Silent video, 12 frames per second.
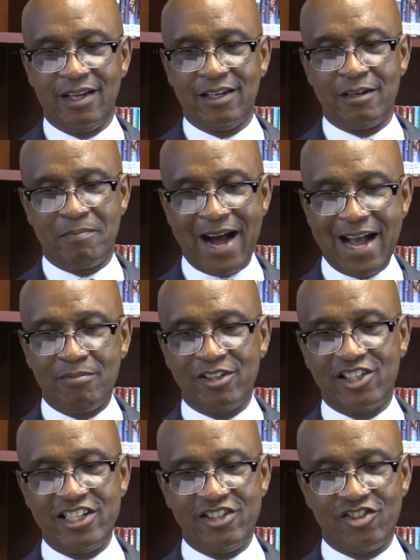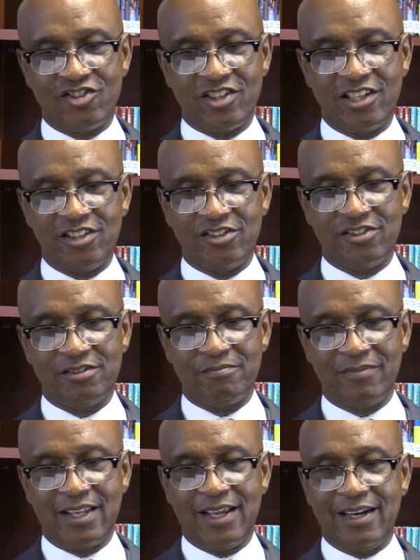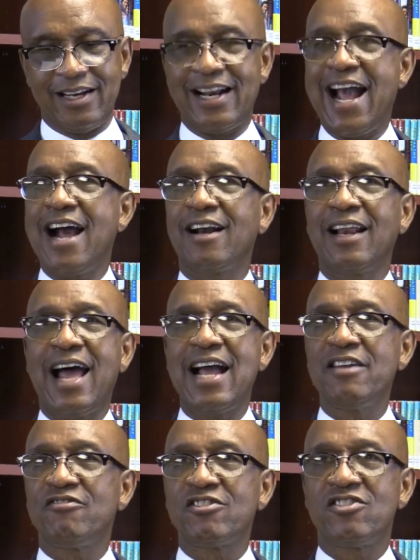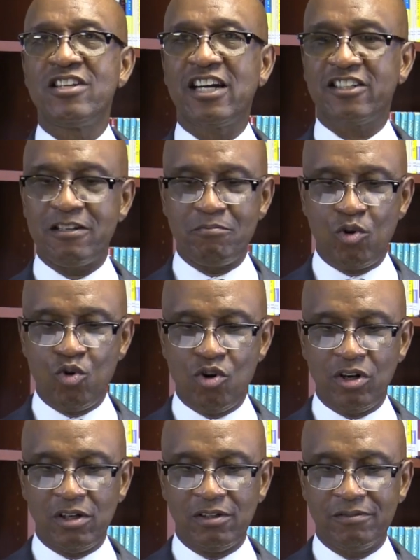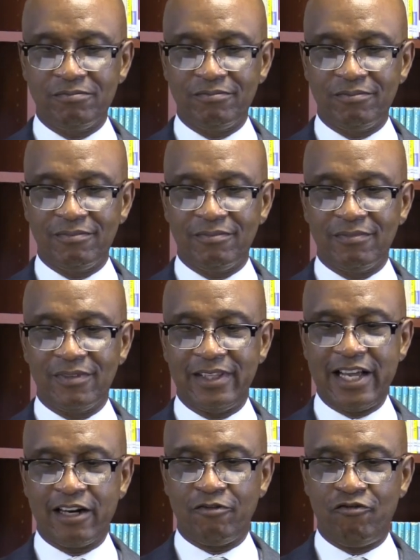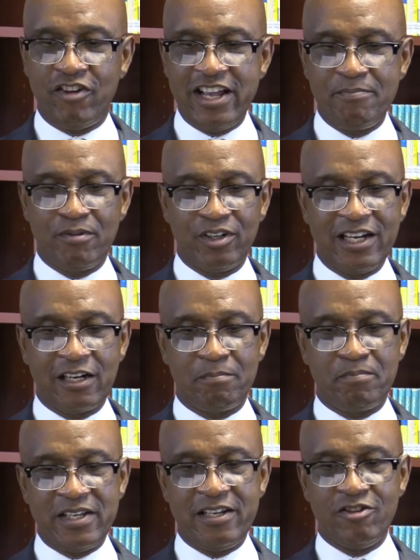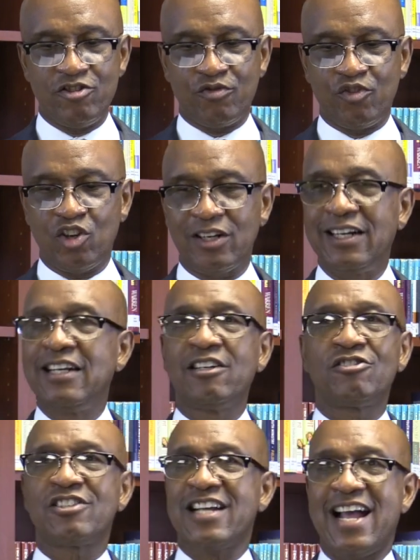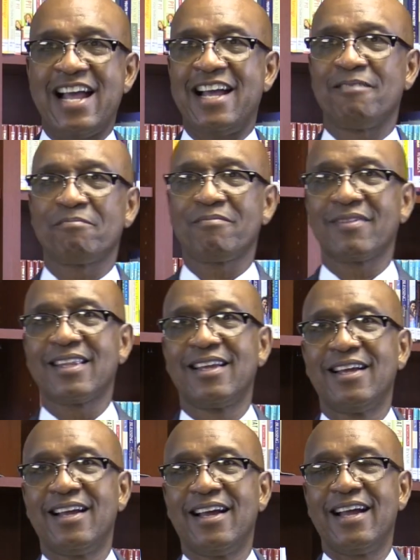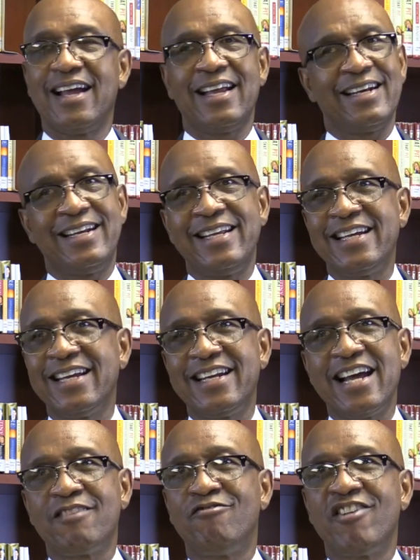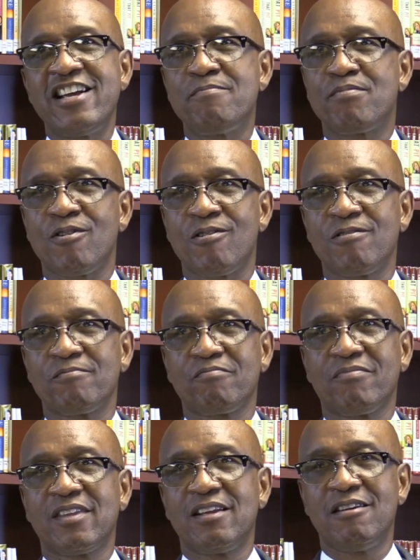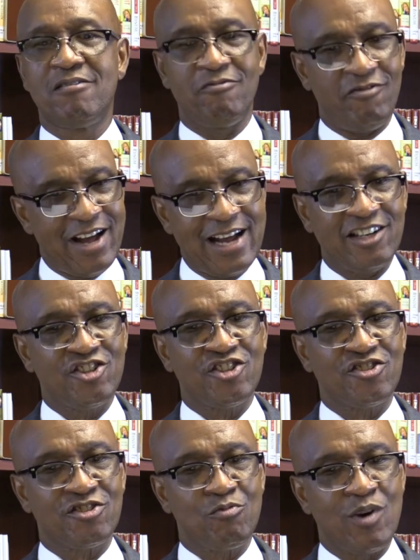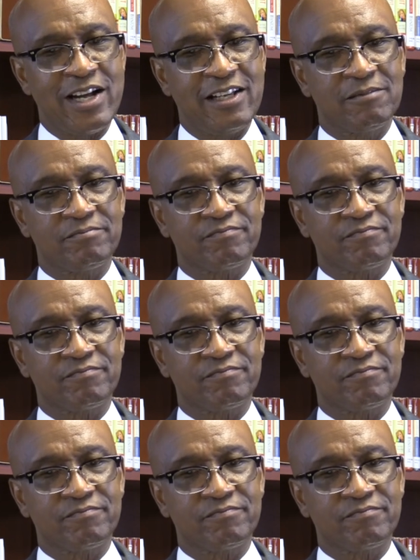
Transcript: The Bible teaches us that our life is nothing more than a vapor that appears for a little time, and then that vapor vanishes away.